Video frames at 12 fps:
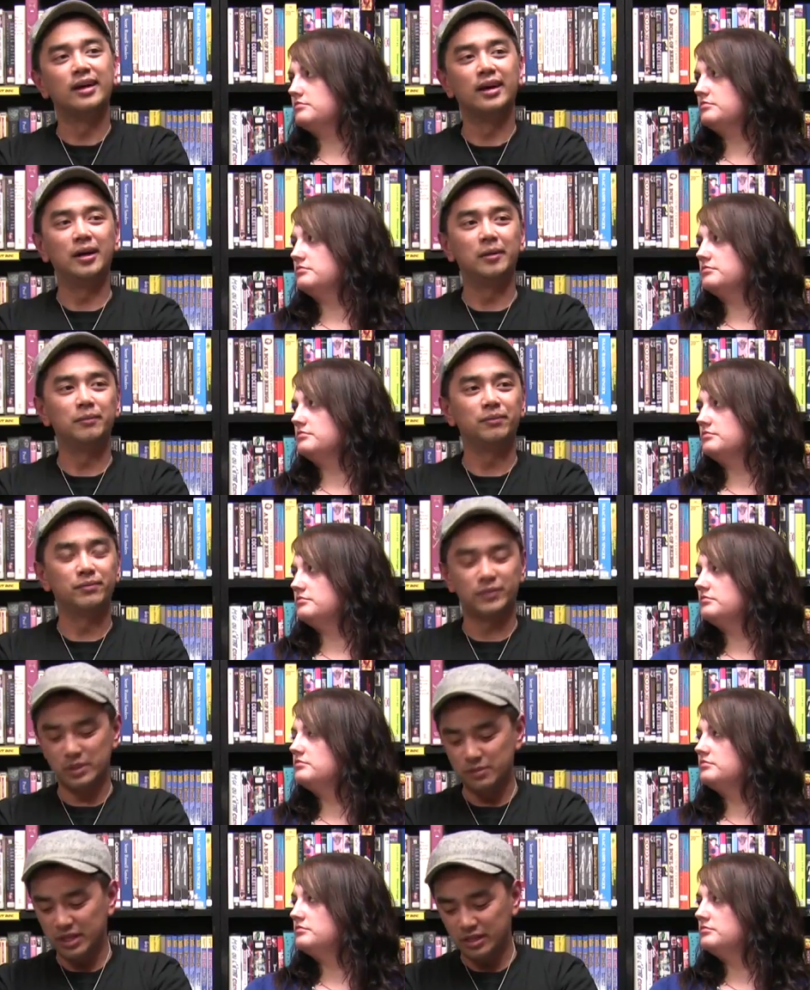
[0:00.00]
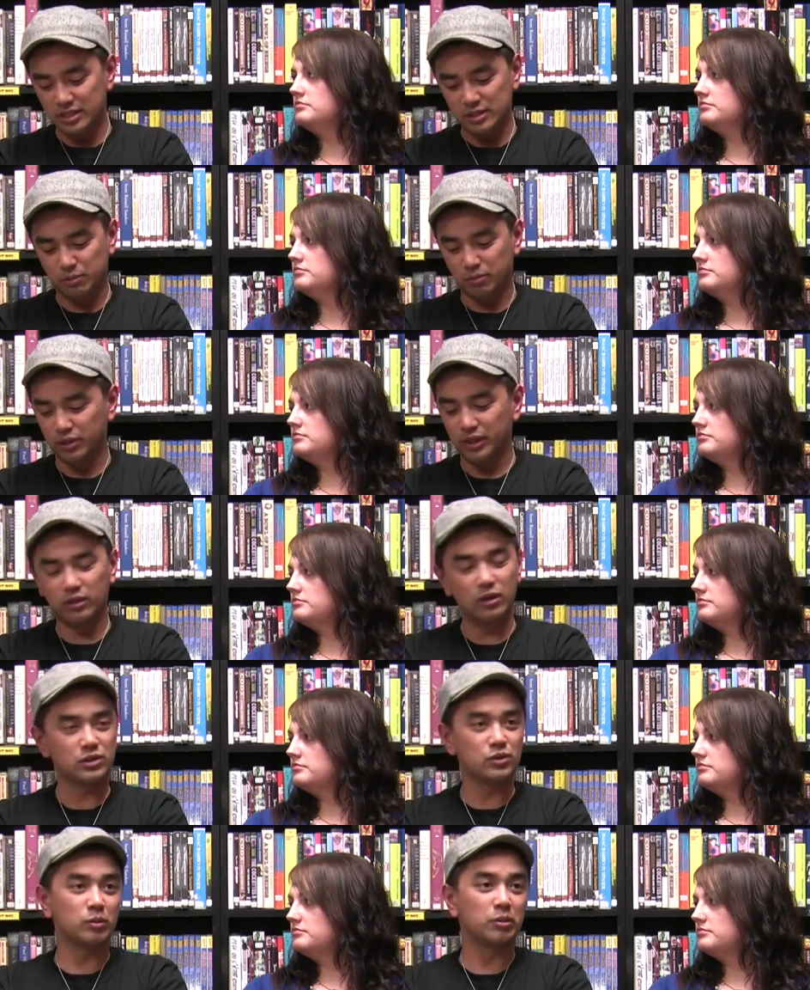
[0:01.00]
Speaker 1: Um, to me, this is pretty
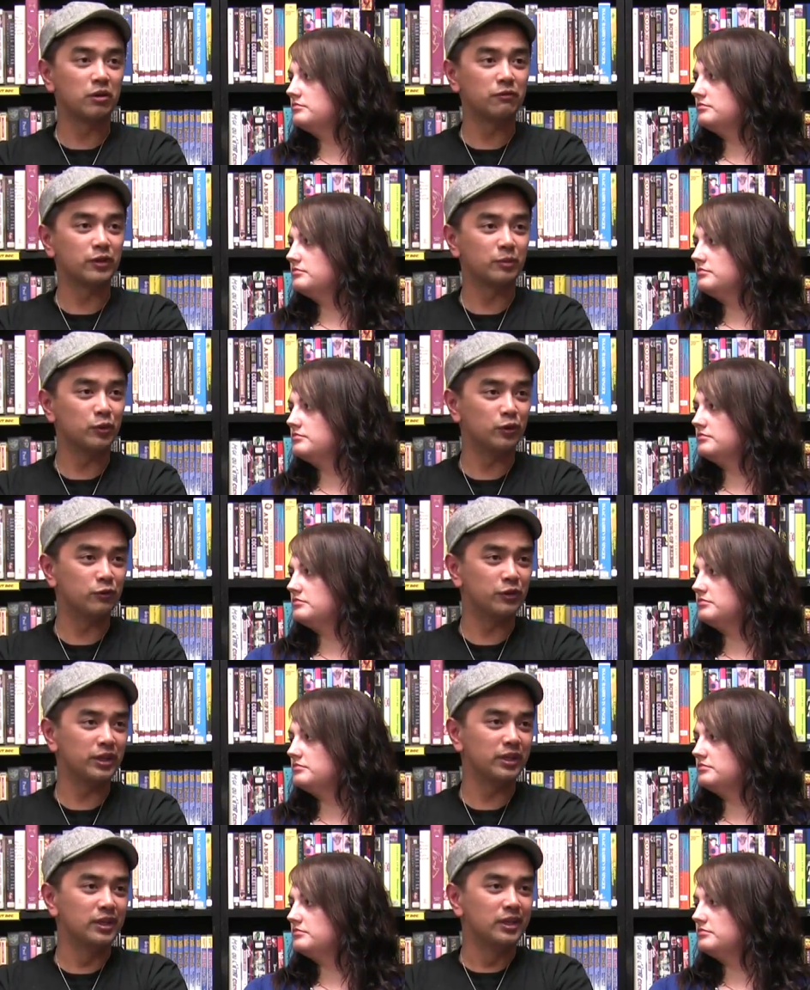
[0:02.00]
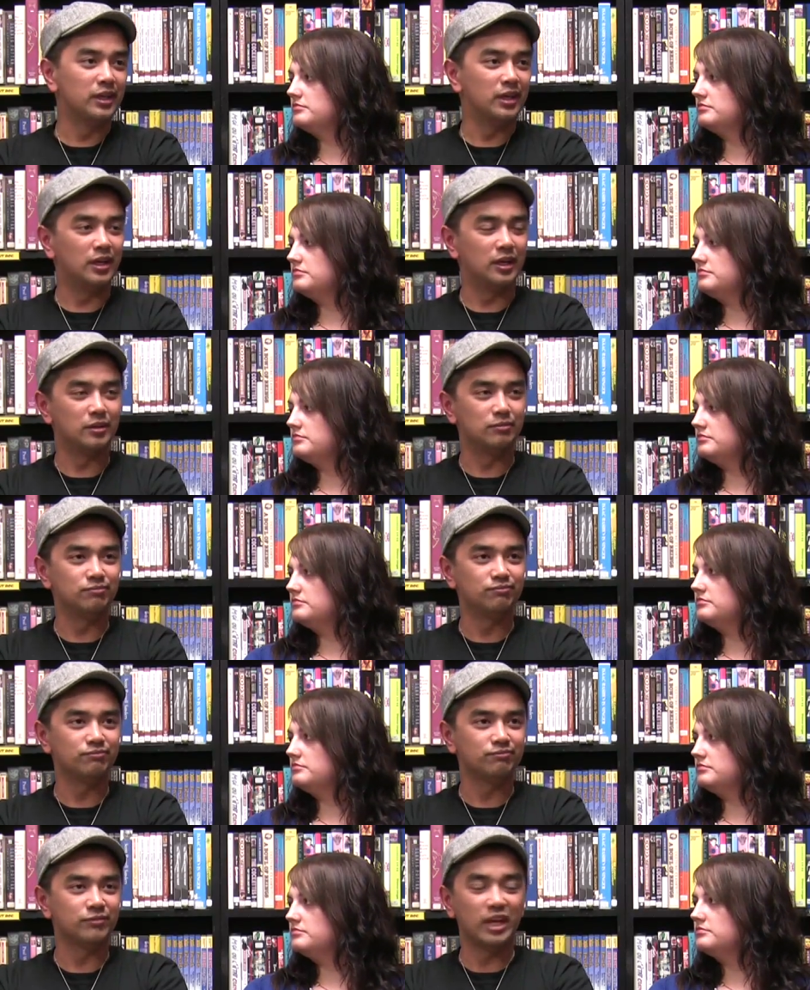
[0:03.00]
close to a perfect movie. Um,
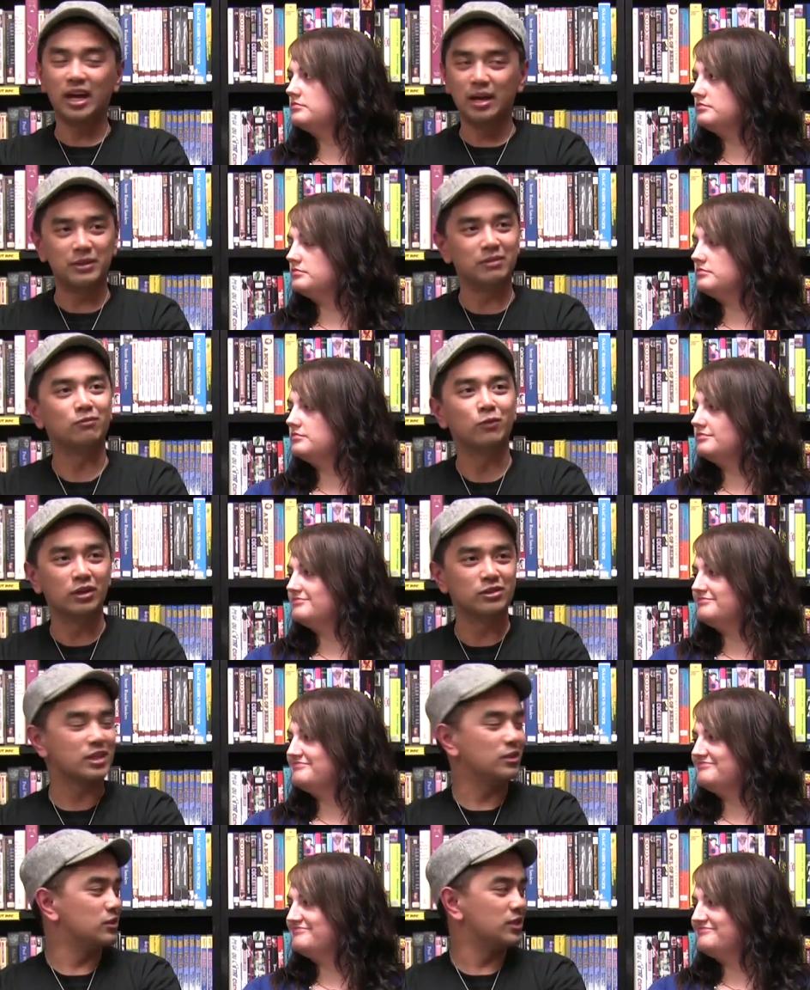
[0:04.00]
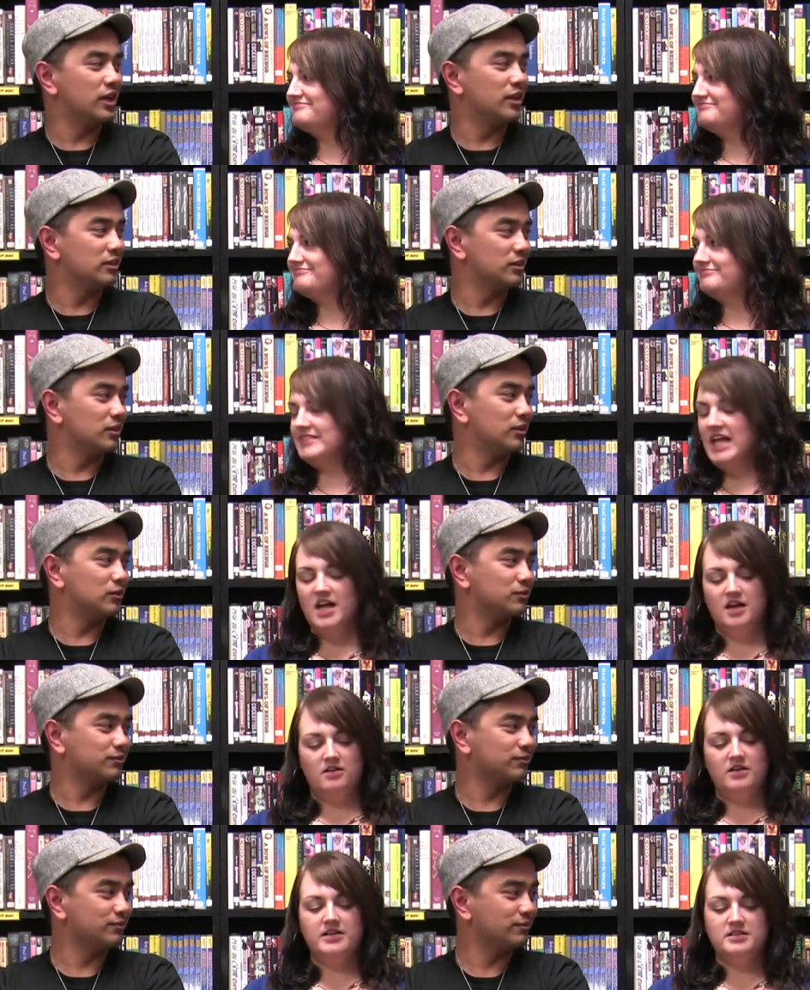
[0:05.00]
yeah, I mean, what else can you say? You know?
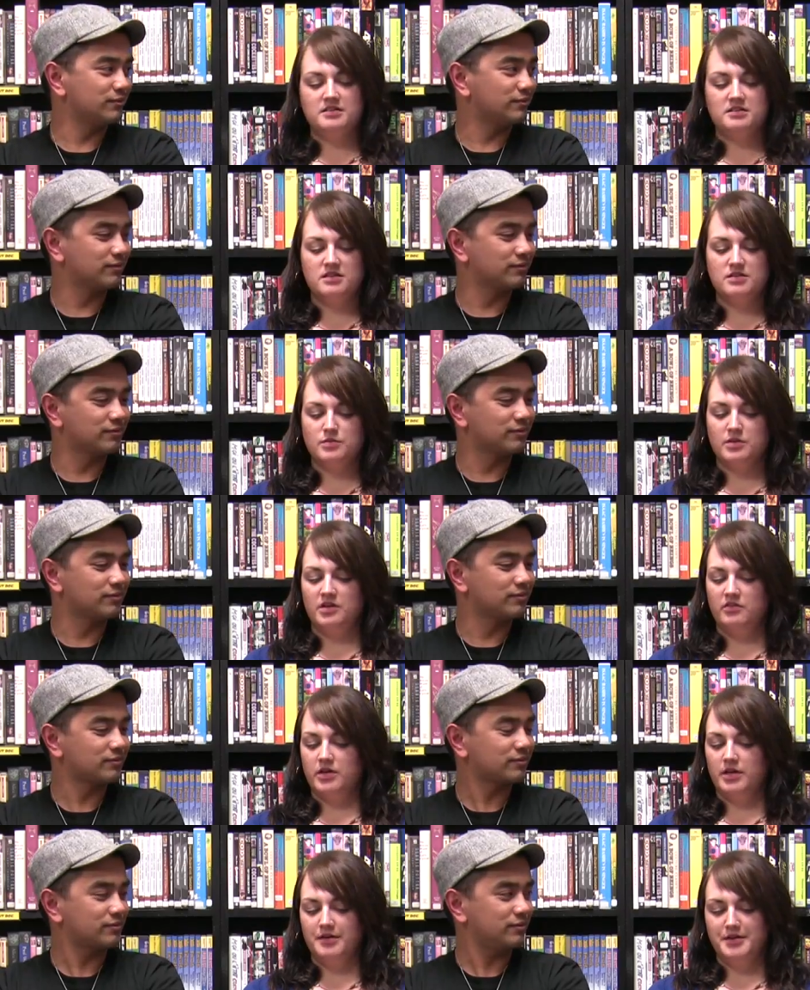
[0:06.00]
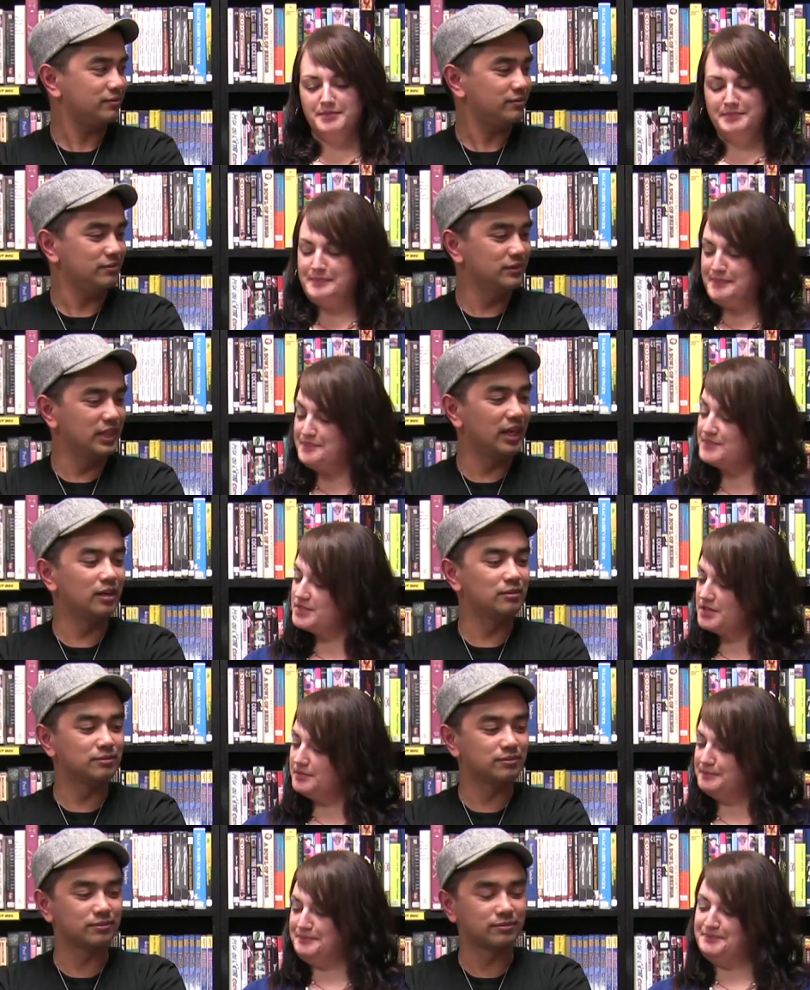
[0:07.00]
Speaker 2: uh, it's it's really very good. Yeah.
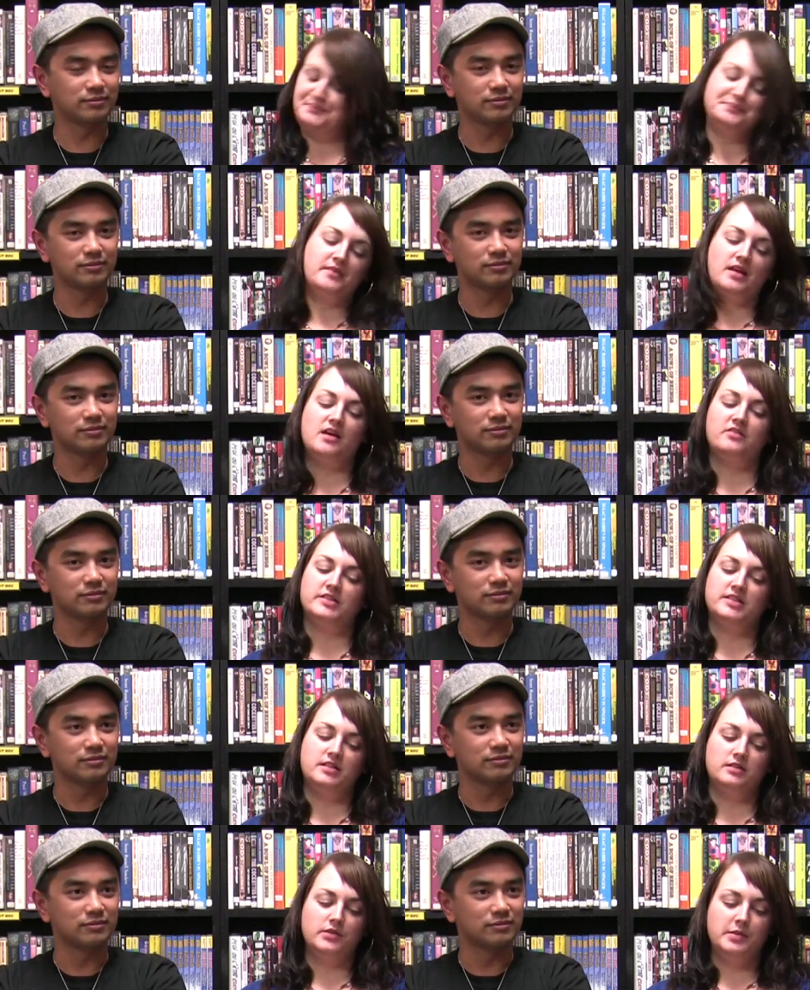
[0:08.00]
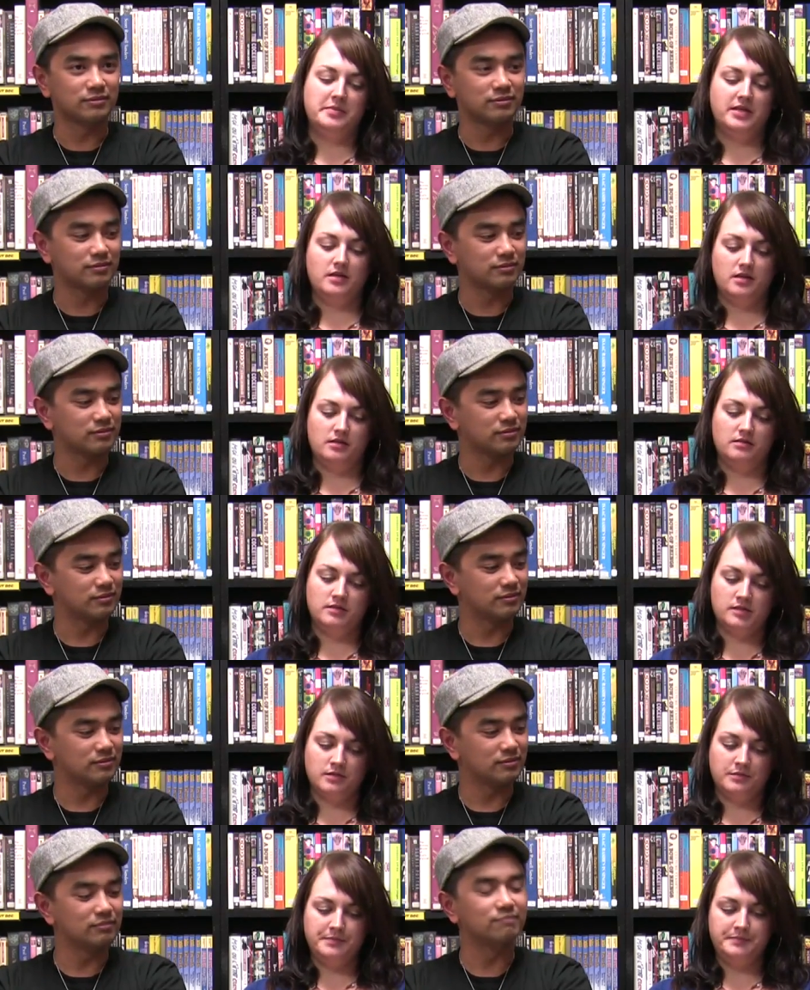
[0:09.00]
So, I haven't seen the remake yet. So.
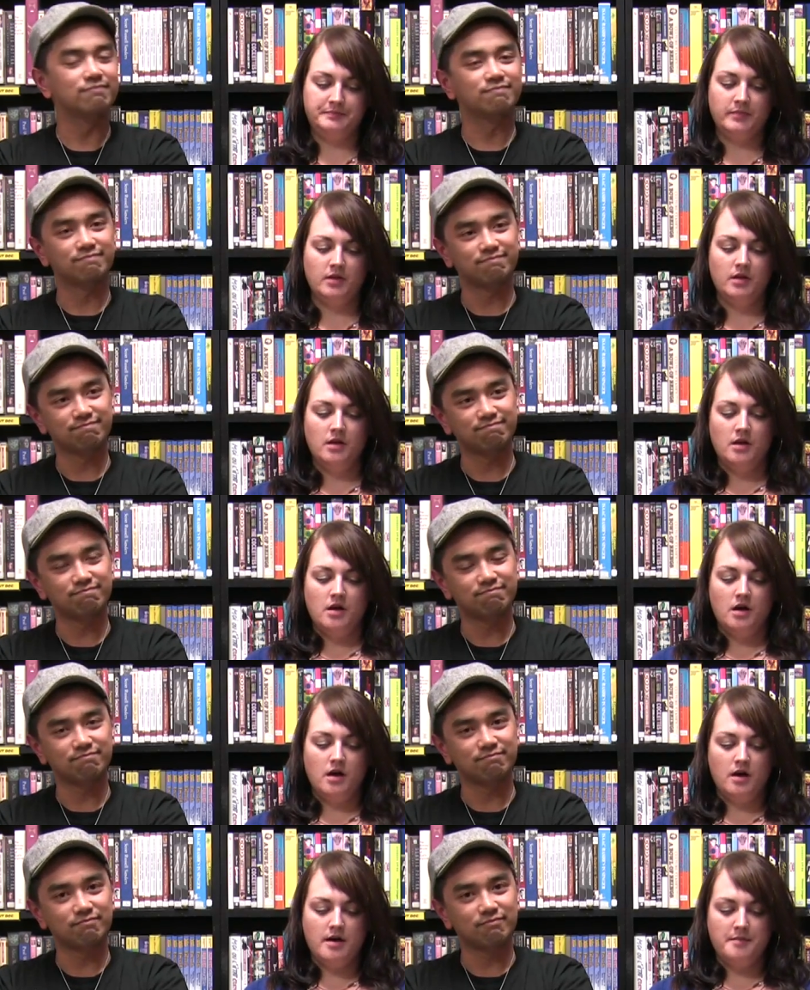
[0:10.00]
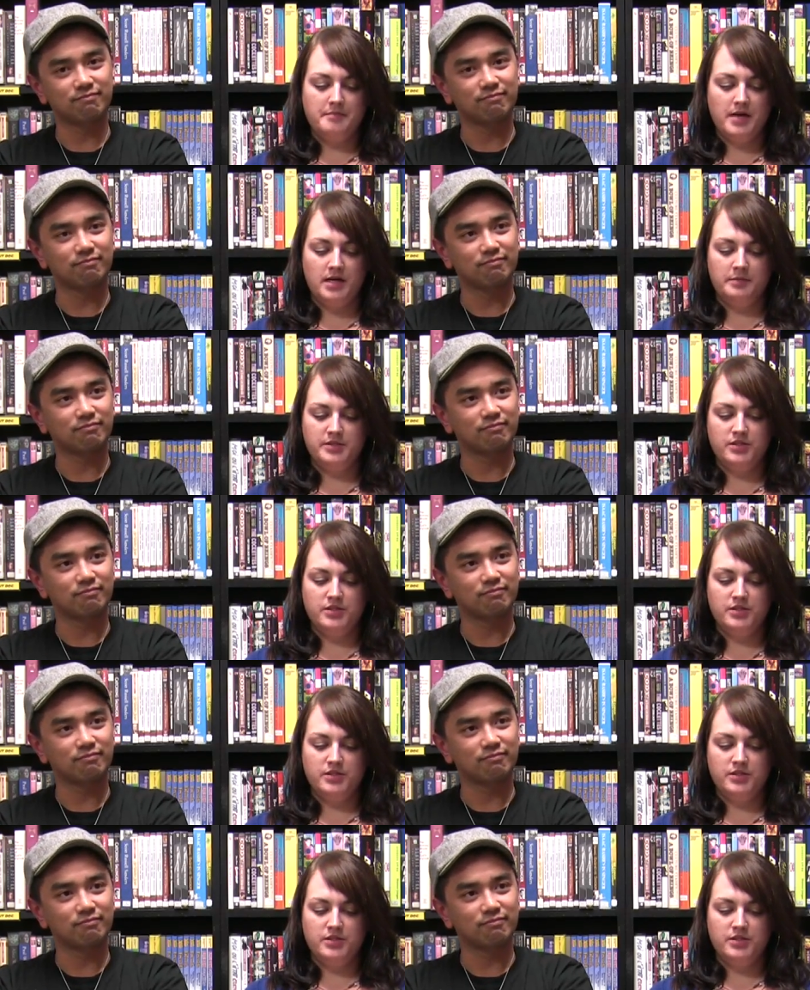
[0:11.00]
Mm. Um, my number